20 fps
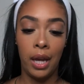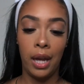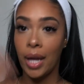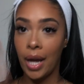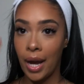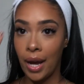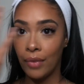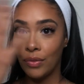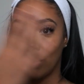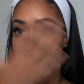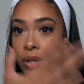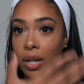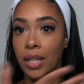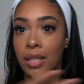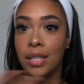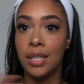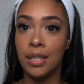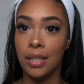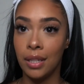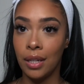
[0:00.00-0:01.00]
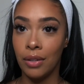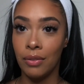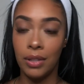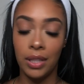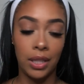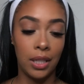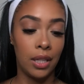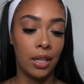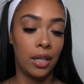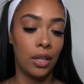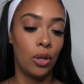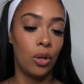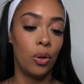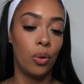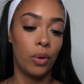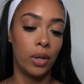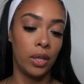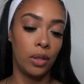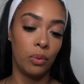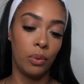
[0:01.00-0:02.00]
after I set everything, I go
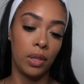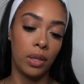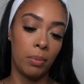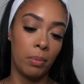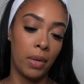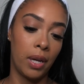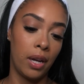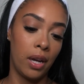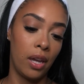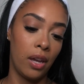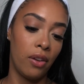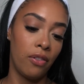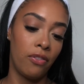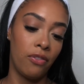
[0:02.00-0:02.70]
in with my